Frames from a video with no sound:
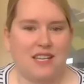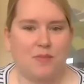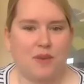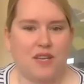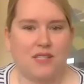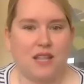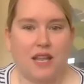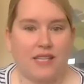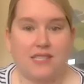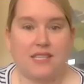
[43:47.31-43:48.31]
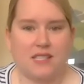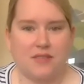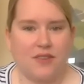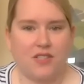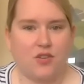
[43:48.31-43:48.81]
is because the like 6 of
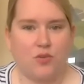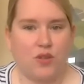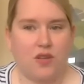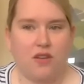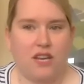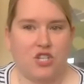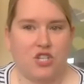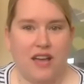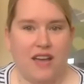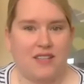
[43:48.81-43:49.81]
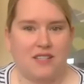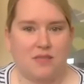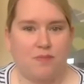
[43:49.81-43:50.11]
us who were the initial editors